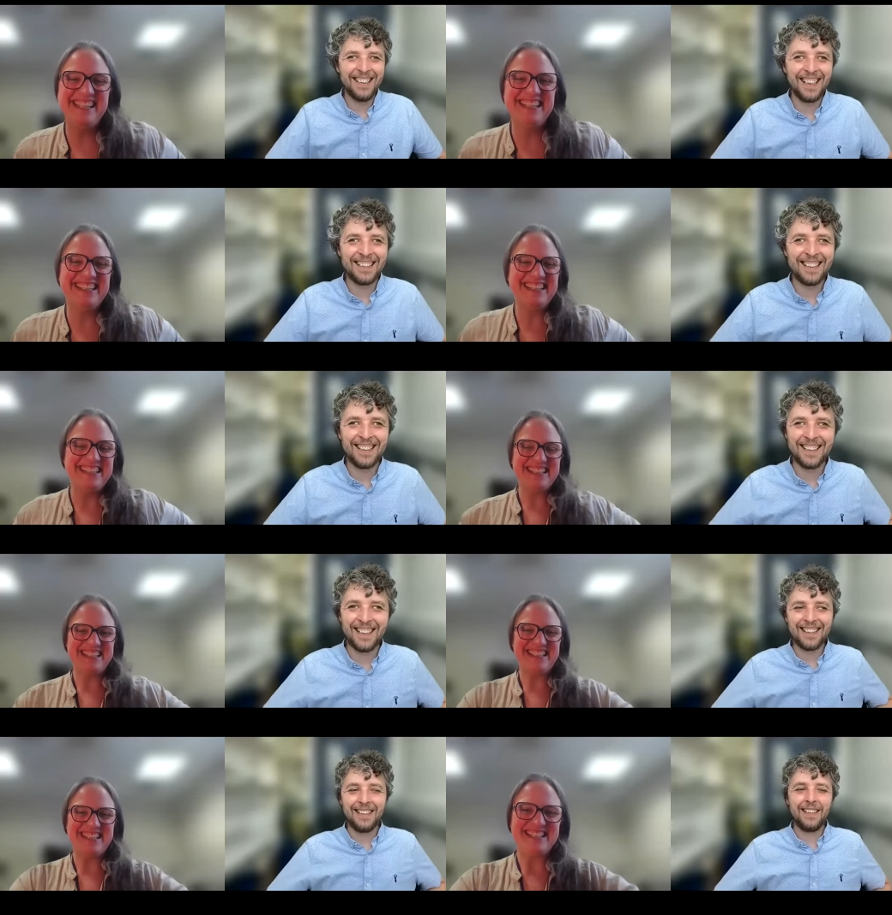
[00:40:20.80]
Speaker 1: yes,
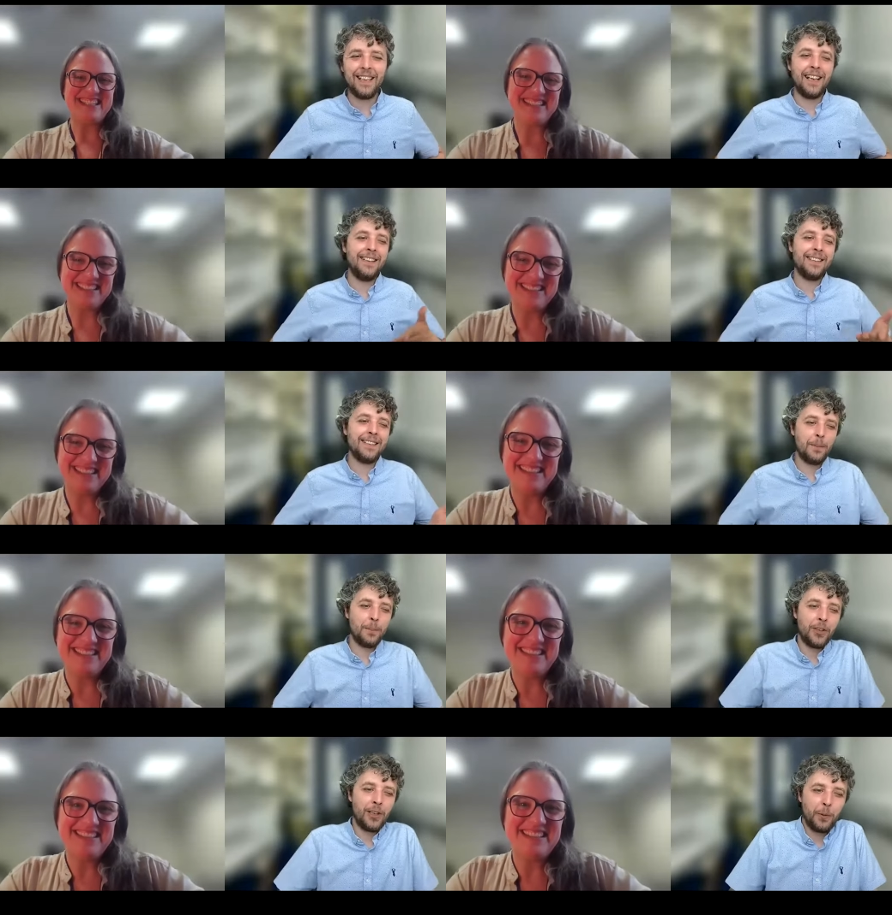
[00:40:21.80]
exactly. Yeah, this is a
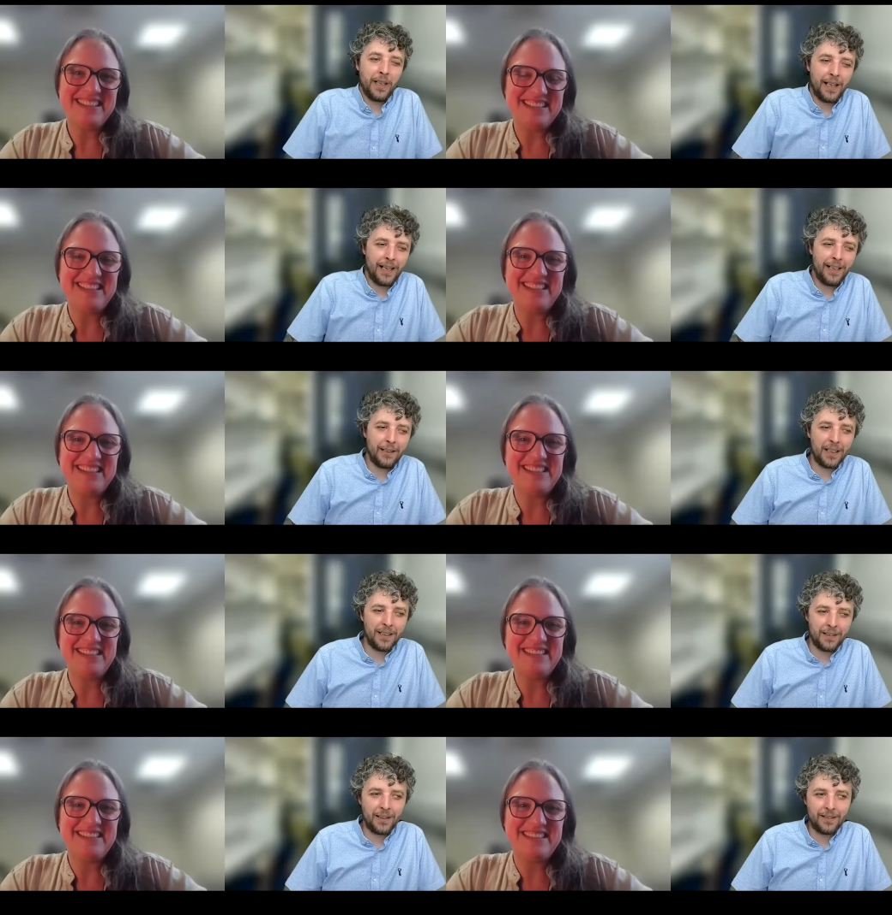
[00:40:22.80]
model with a kinate, but
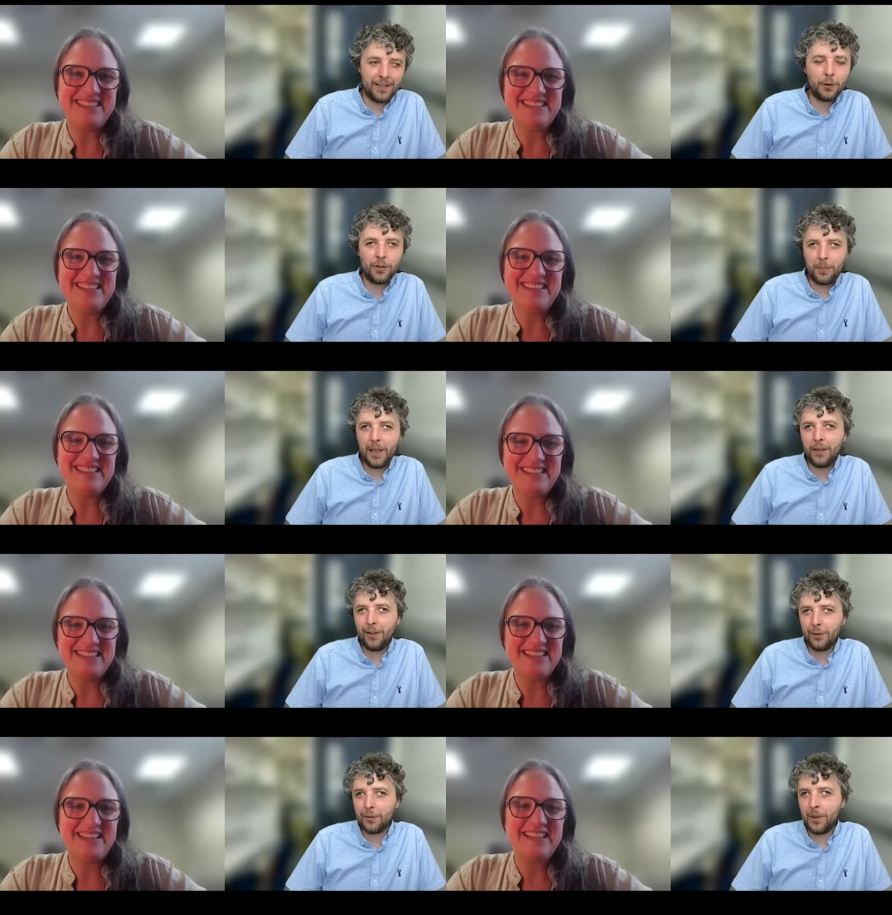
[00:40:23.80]
it's a status
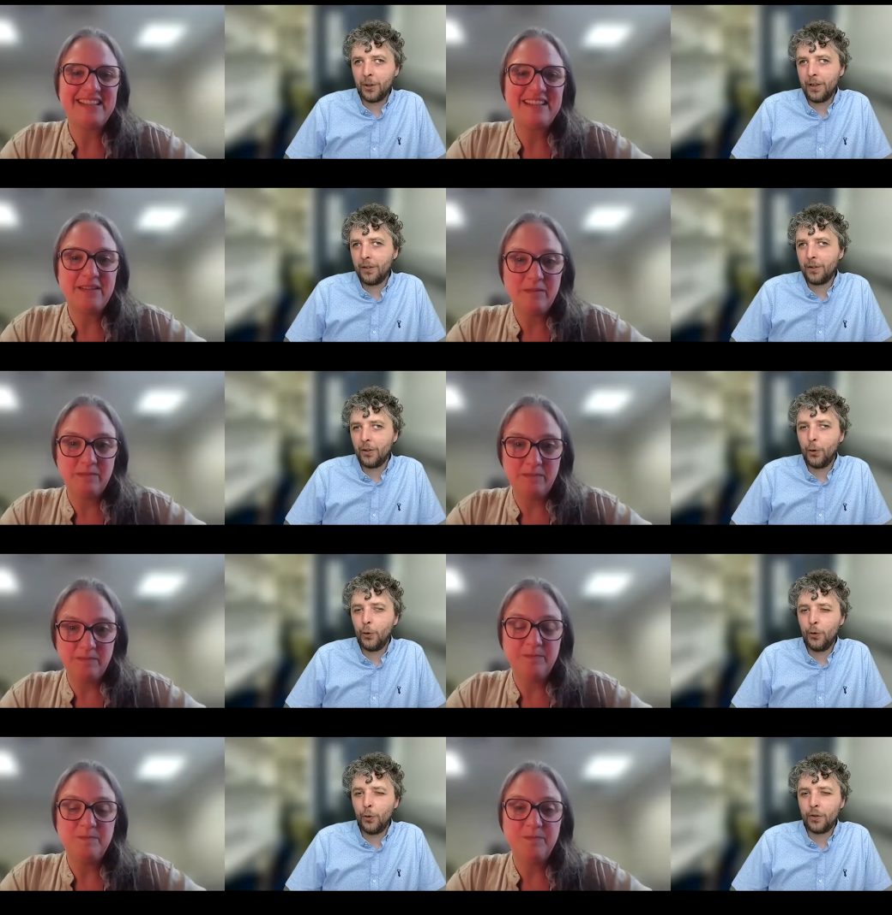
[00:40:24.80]
epilepticus model. So
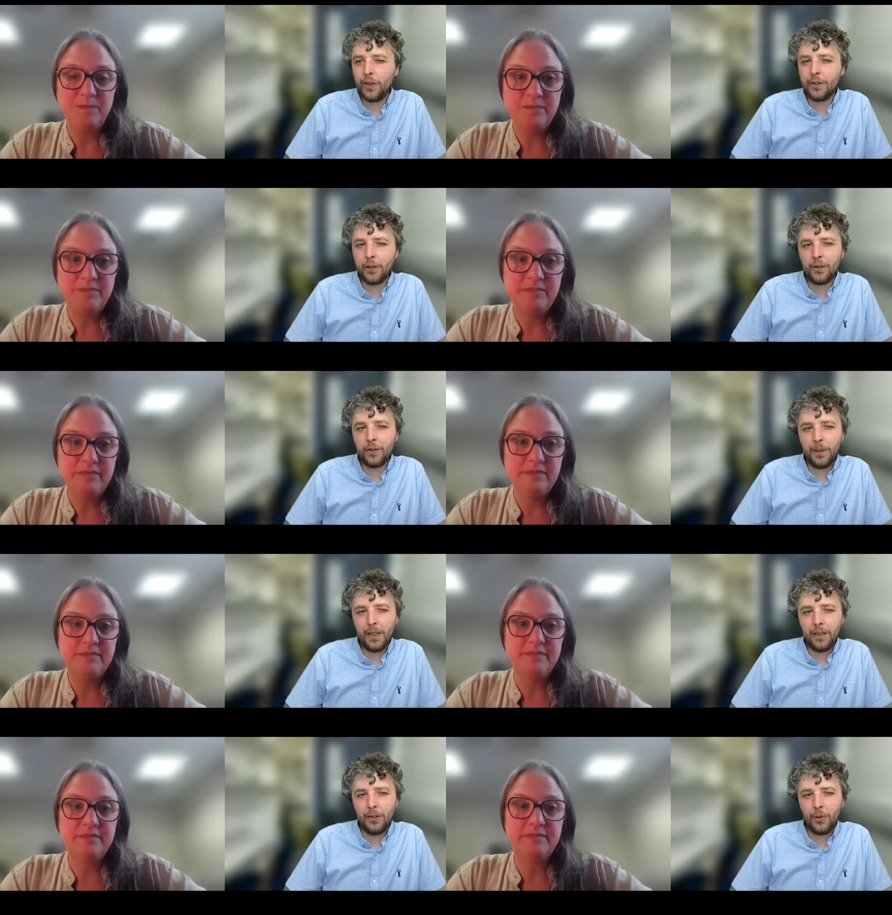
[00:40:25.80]
you use the status
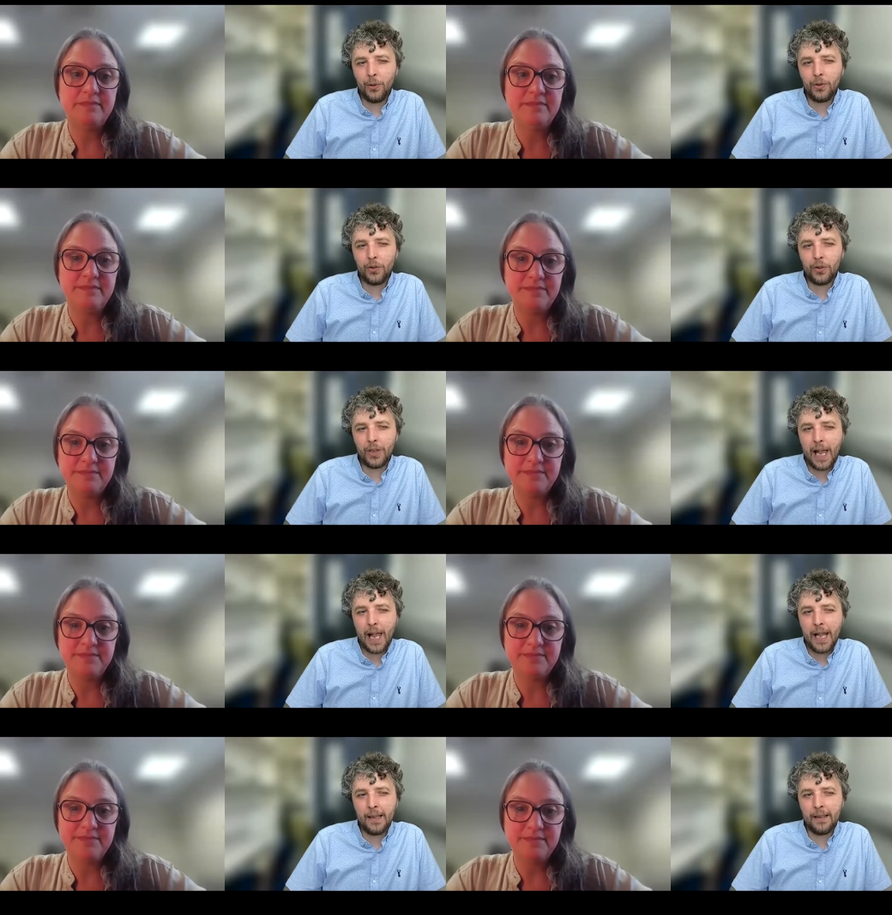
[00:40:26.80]
epilepticus
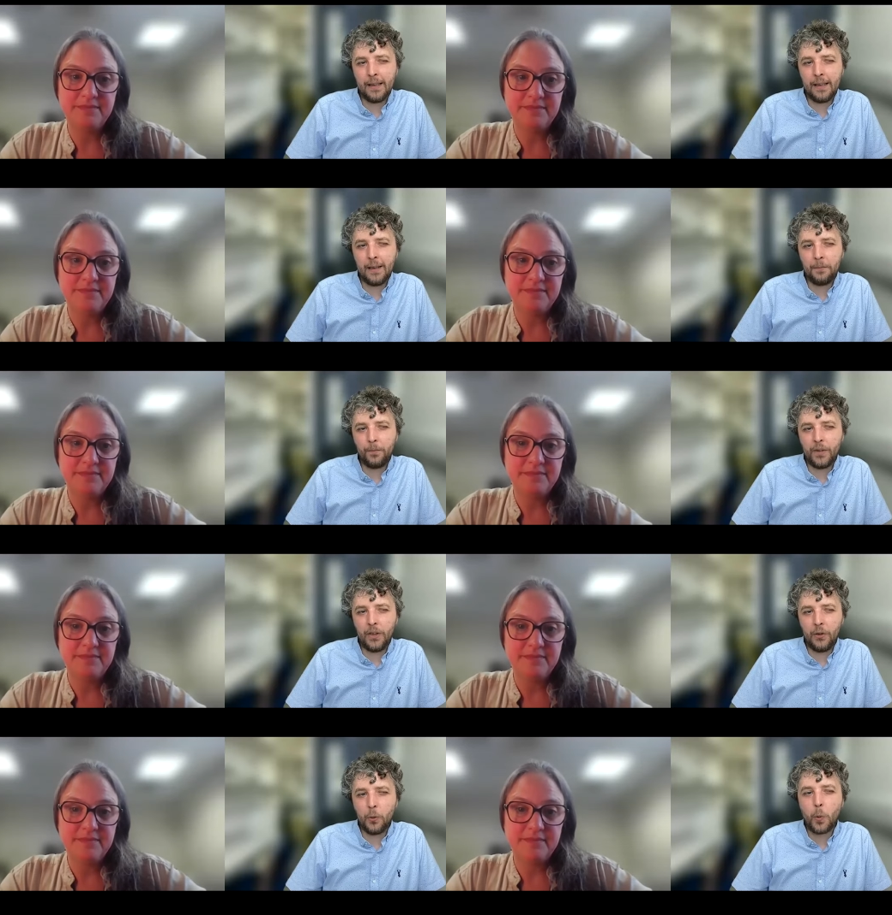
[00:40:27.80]
and uh,
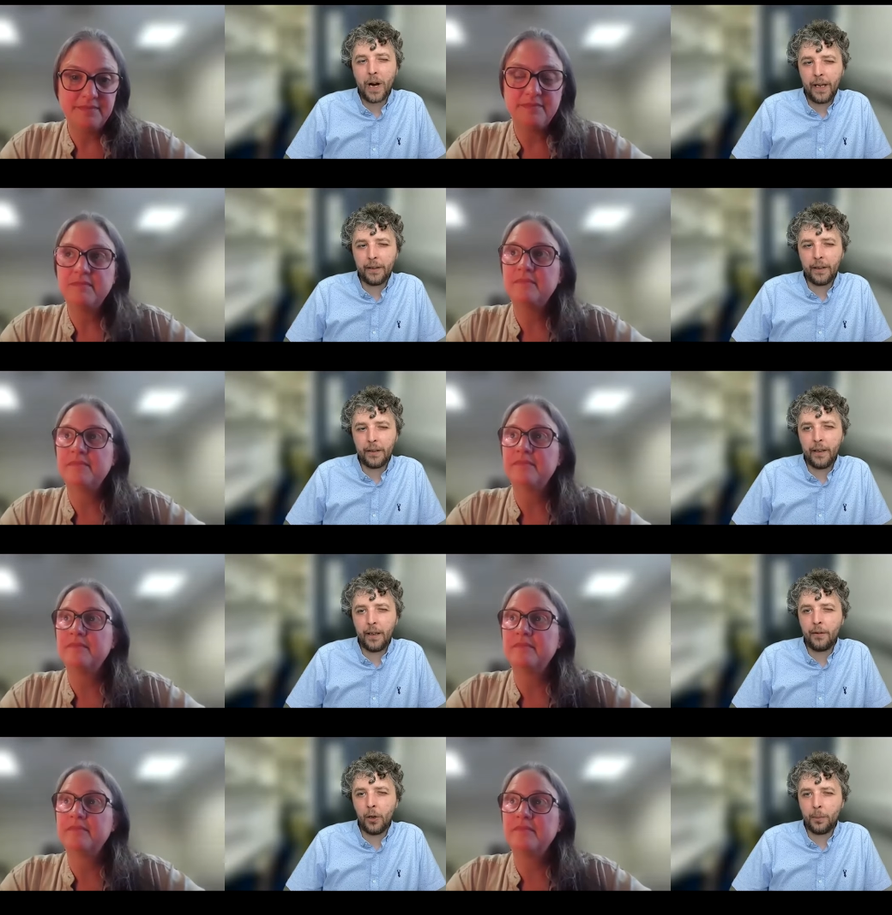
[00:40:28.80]
you wait that
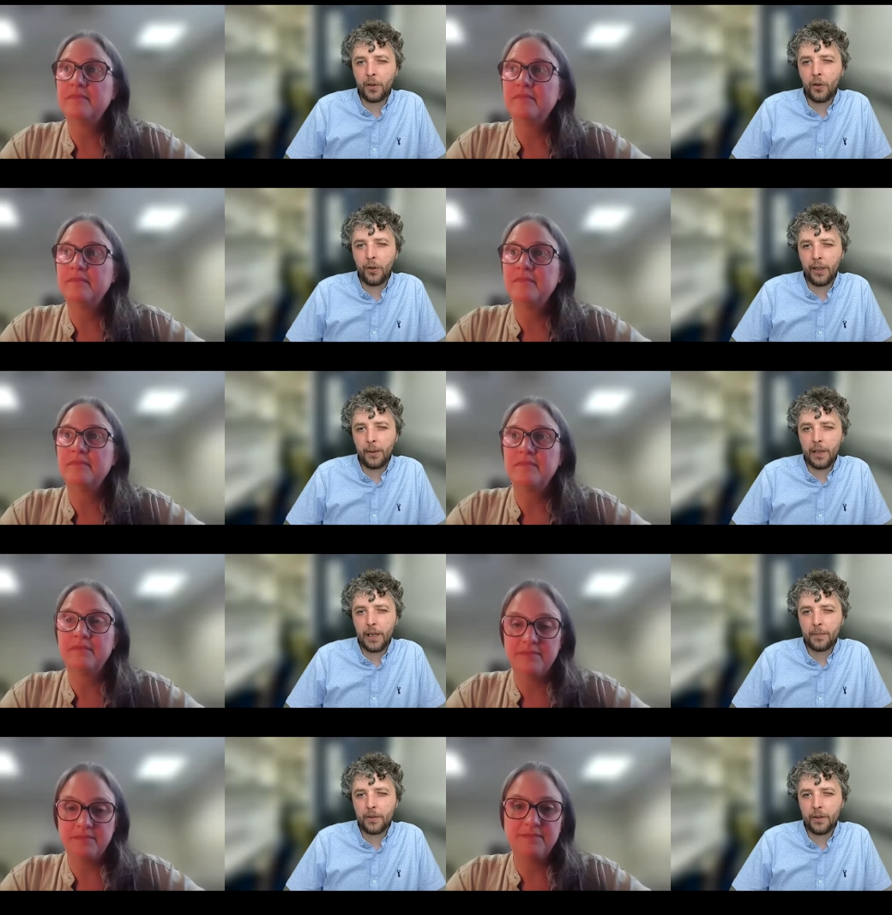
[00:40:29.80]
develop chronic
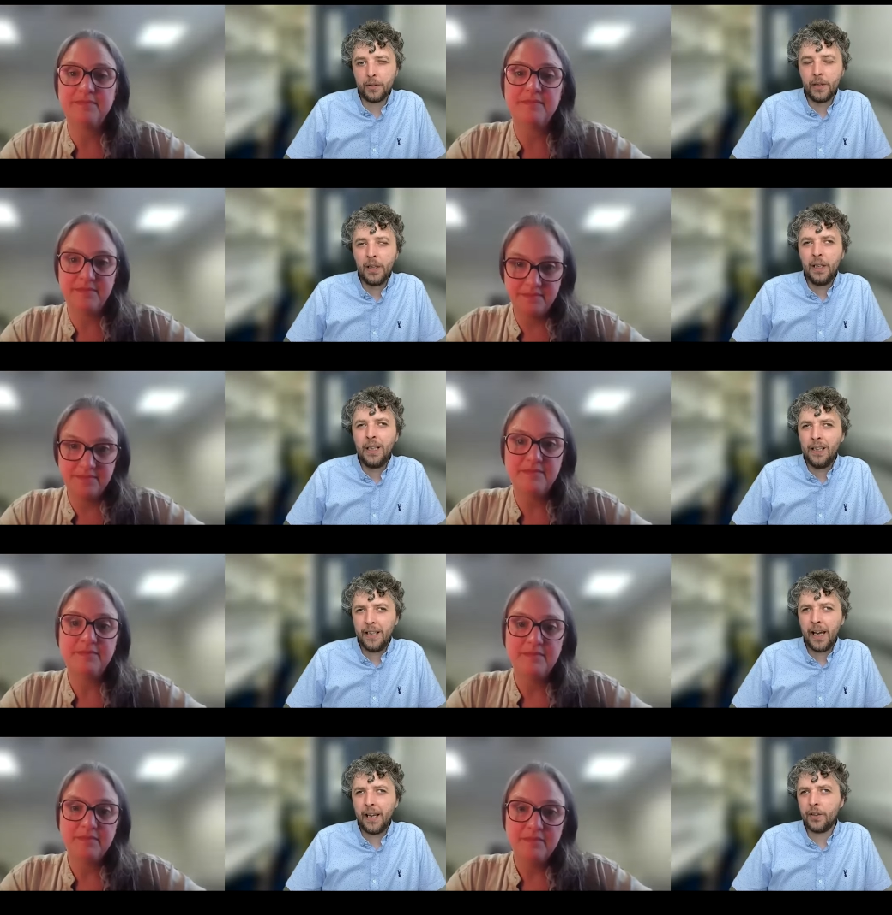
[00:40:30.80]
epilepsies. Yeah,